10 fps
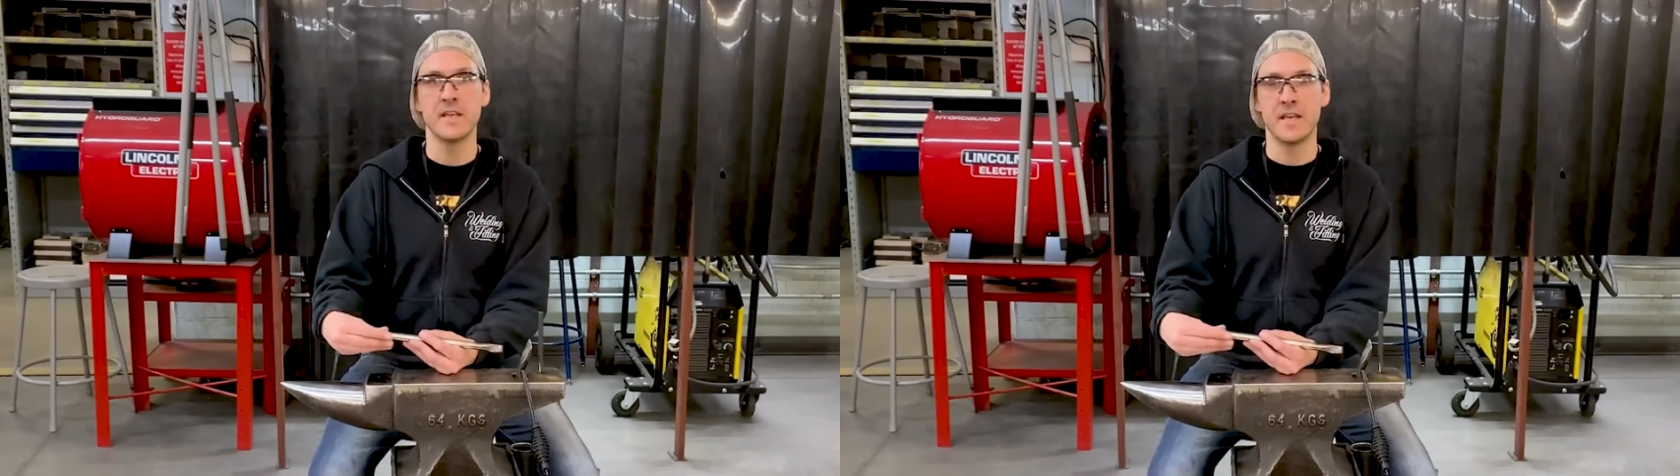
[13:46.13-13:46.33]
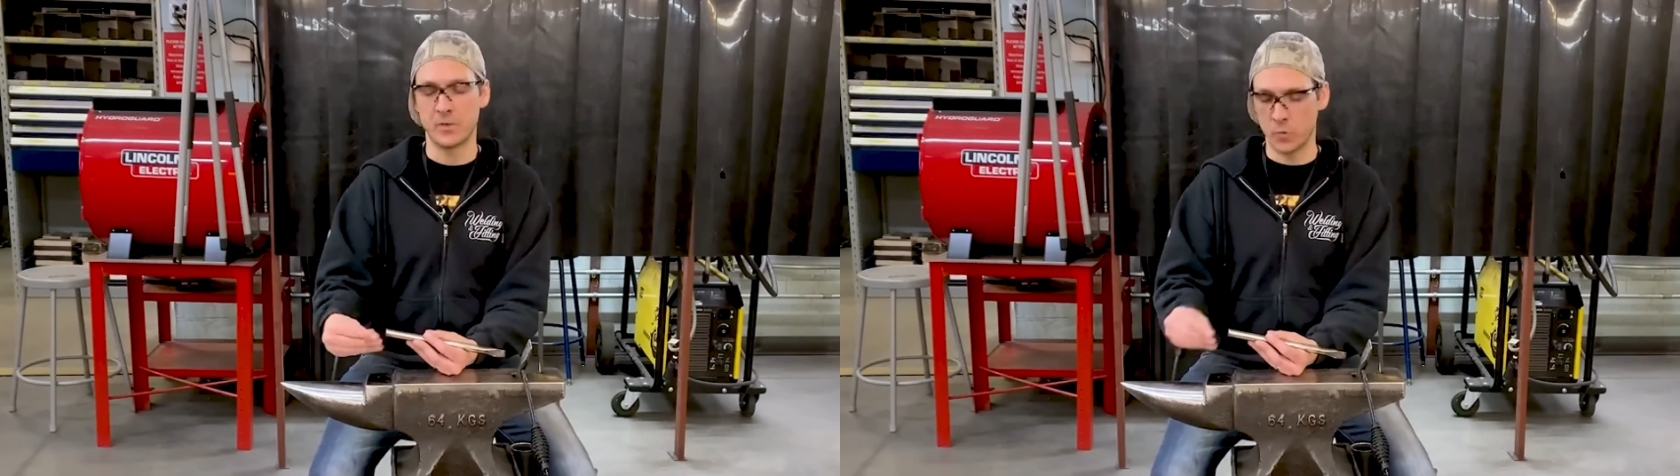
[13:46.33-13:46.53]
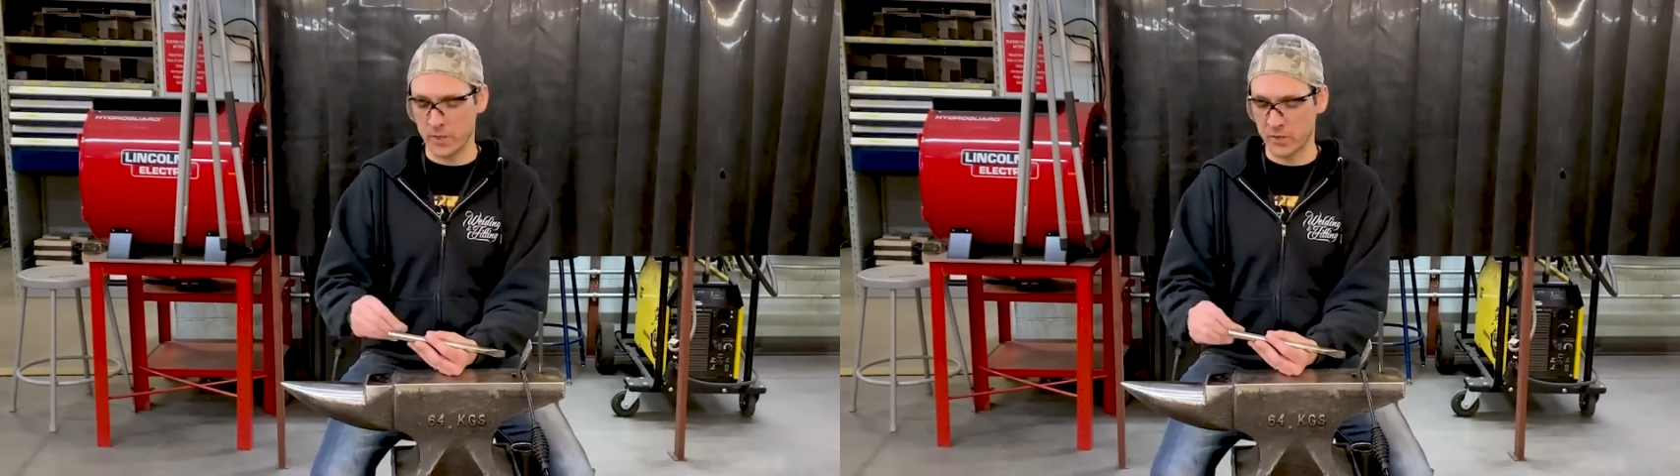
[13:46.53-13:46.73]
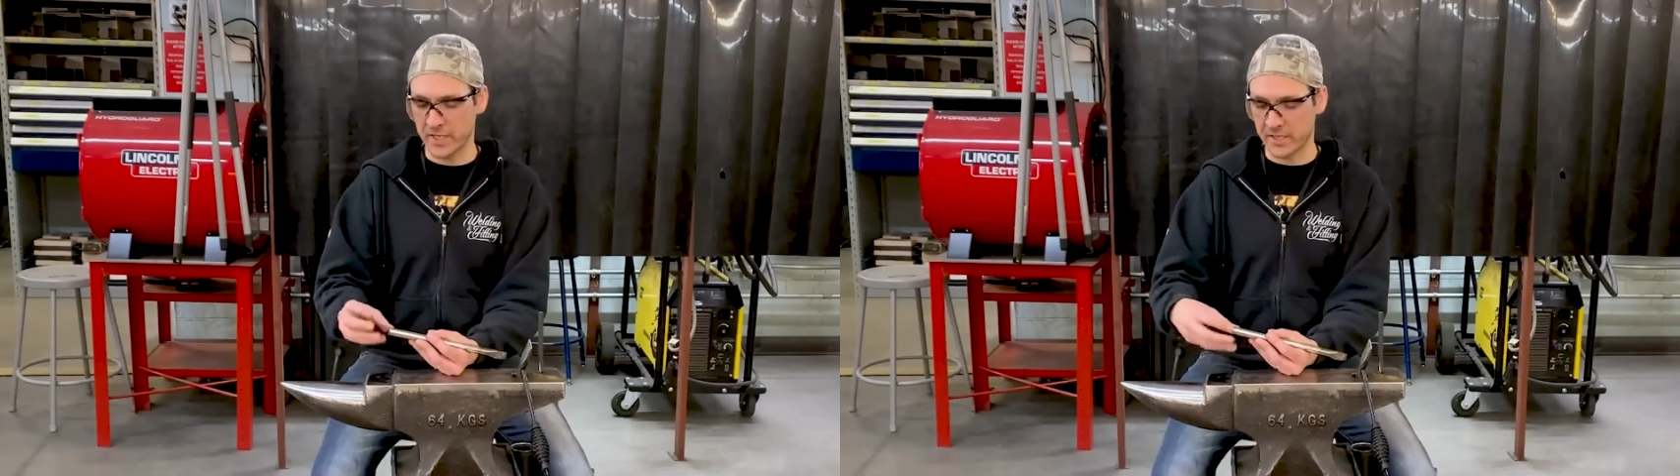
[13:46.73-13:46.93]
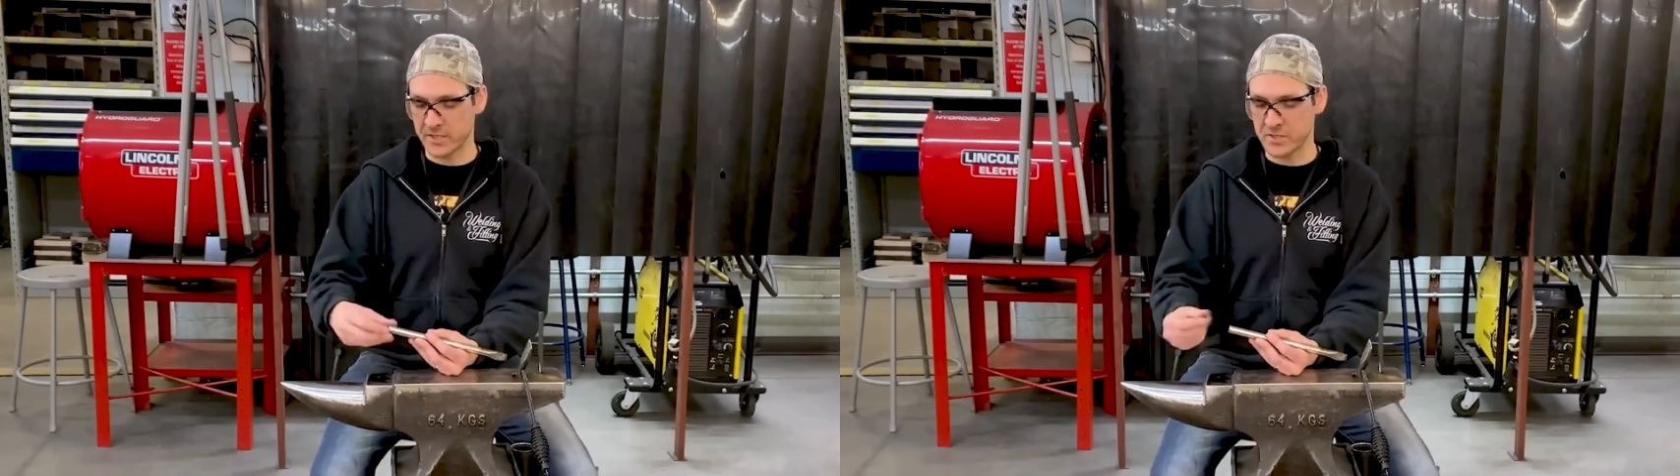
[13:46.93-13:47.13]
It will
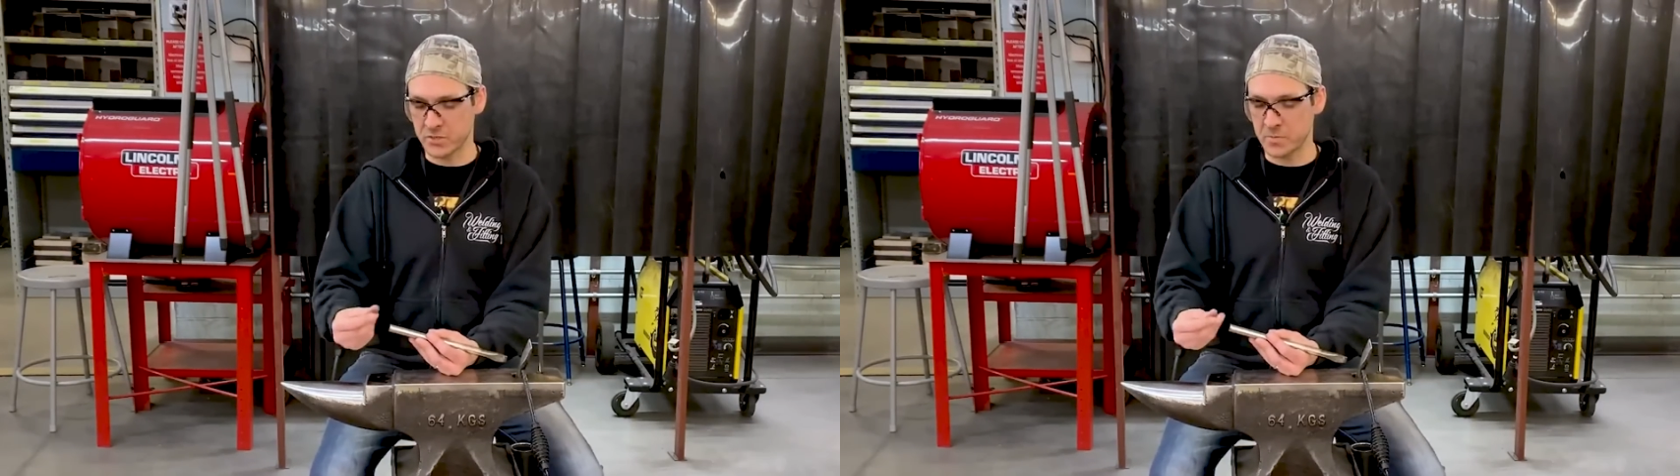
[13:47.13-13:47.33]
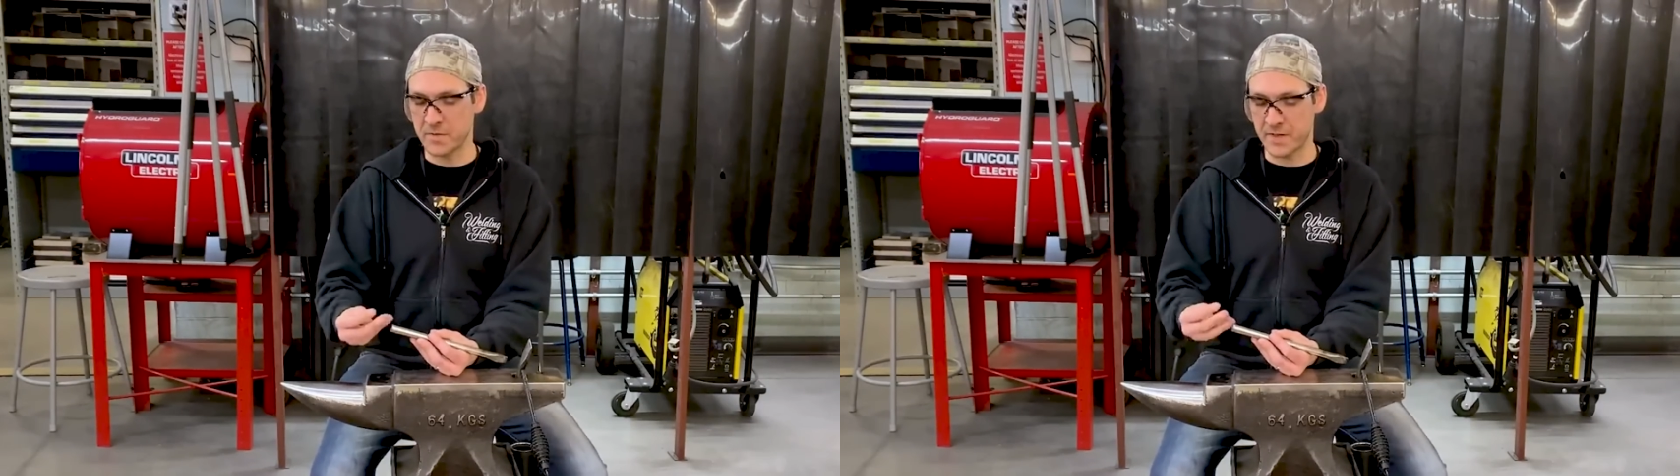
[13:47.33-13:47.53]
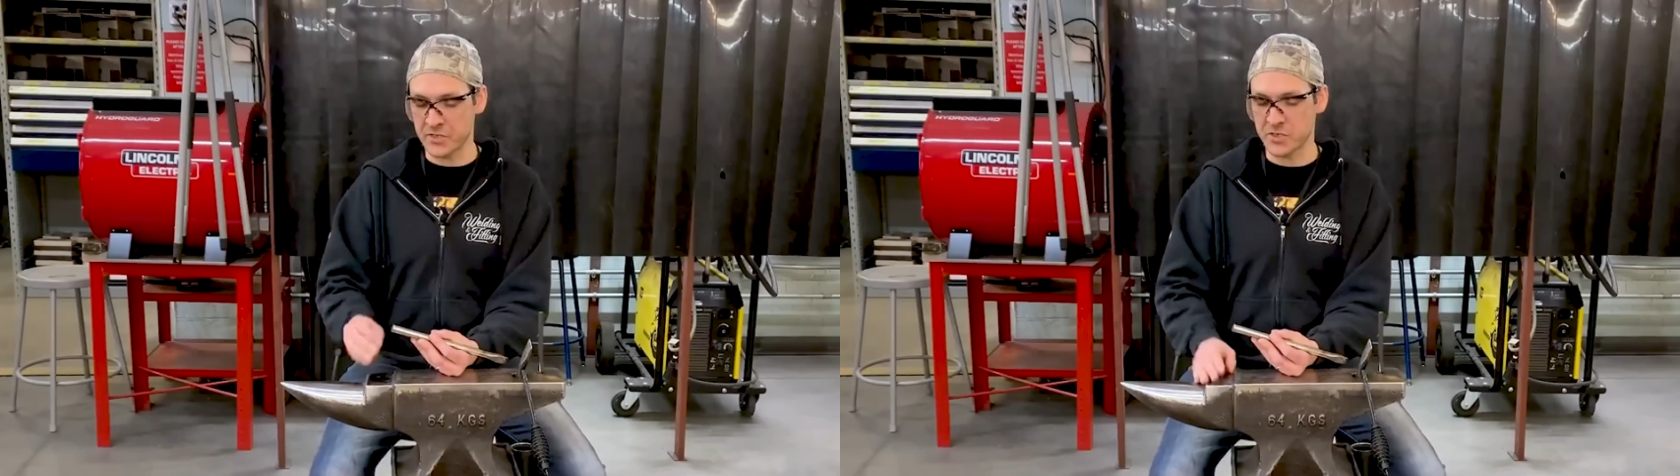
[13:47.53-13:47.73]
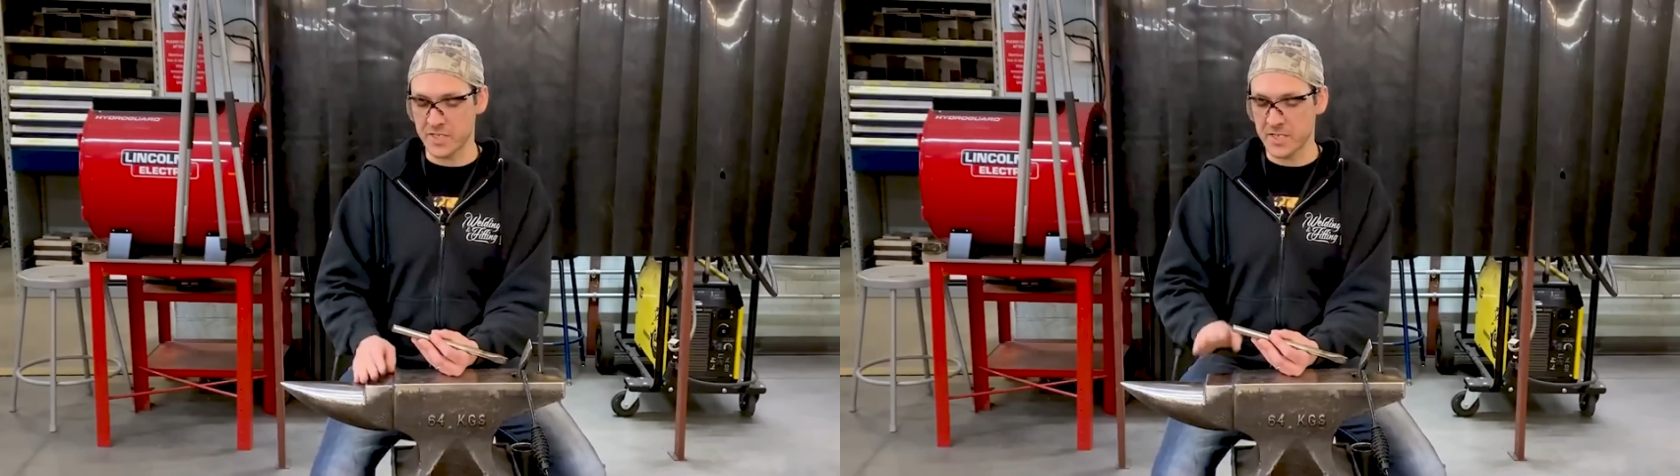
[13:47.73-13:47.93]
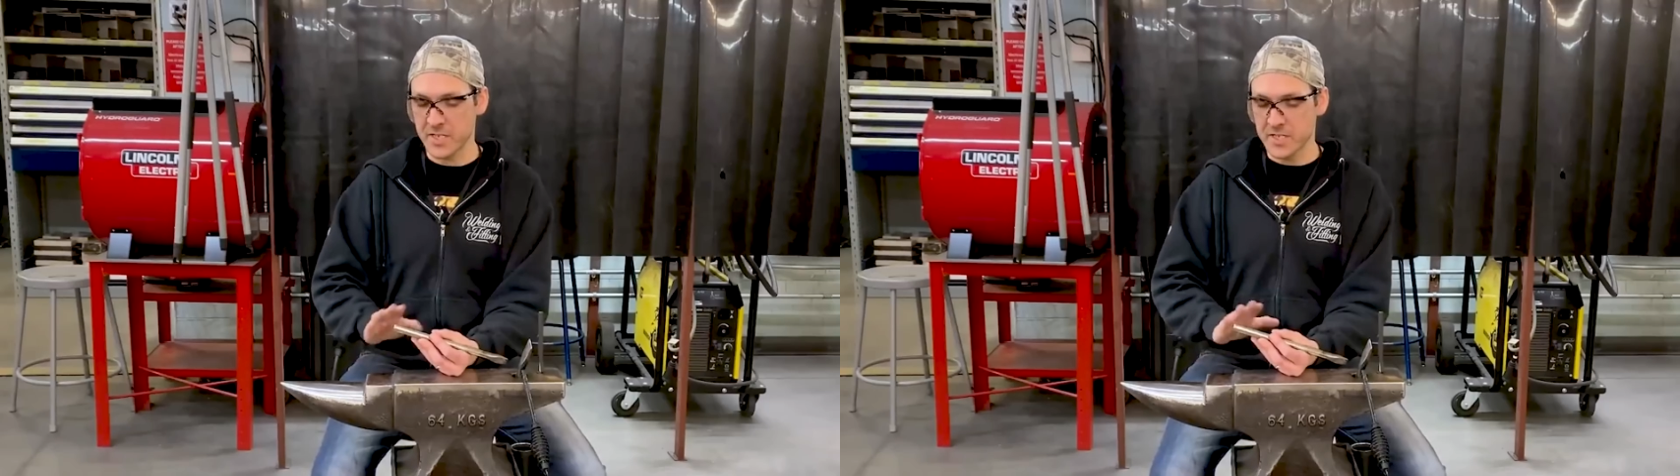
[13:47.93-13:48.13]
get consumed eventually.